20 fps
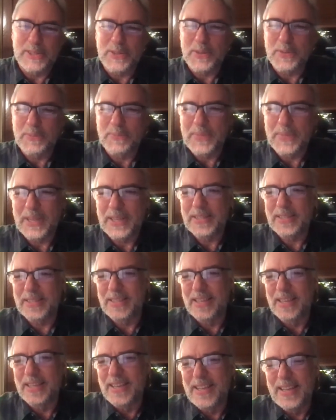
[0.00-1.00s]
So
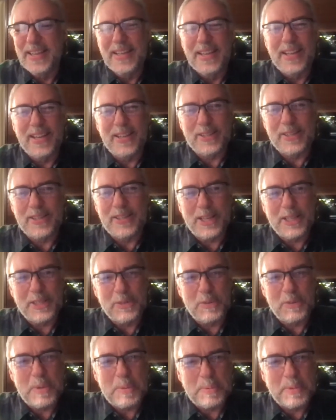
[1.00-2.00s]
it's it's nice
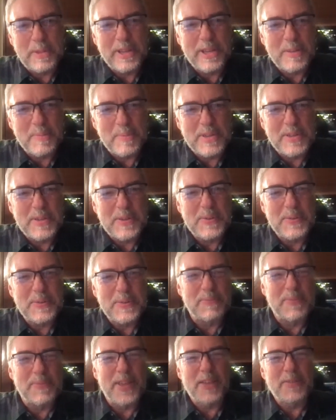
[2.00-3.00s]
for people like me
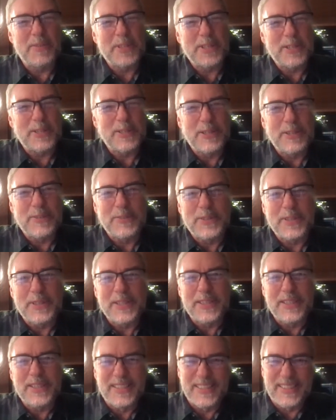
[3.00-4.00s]
who have a little of
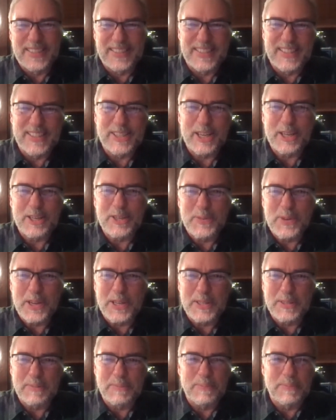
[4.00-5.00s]
a stage.
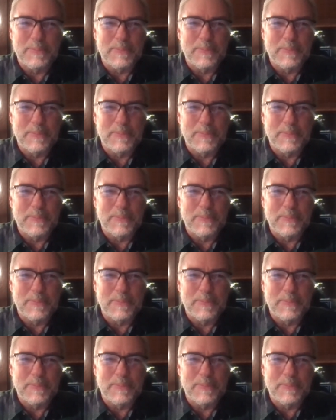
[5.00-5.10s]
stage.